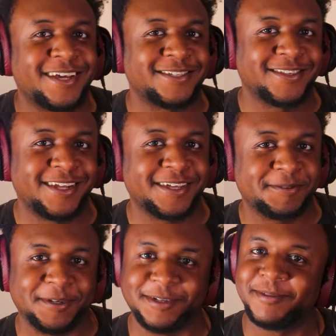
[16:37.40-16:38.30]
till the next
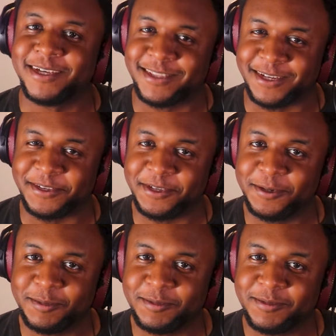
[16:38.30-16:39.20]
one. Thank
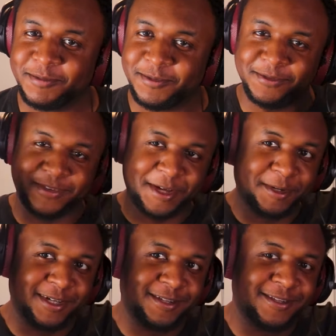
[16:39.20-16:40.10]
you.
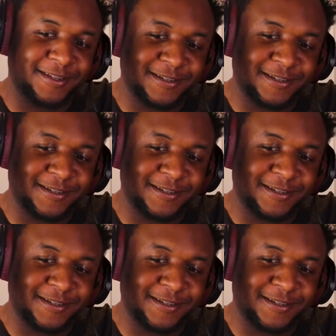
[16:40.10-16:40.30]
Farewell.